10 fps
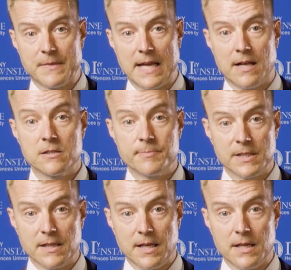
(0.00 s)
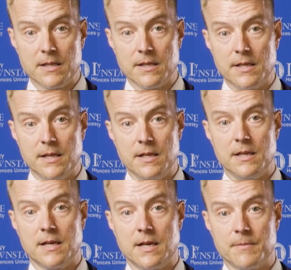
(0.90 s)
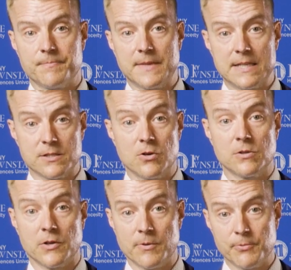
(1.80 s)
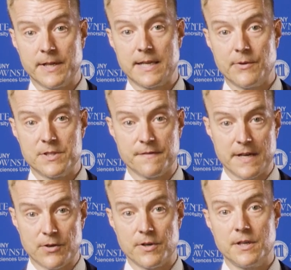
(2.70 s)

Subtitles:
Ultimately, he has a cochlear implant now. He's a veteran.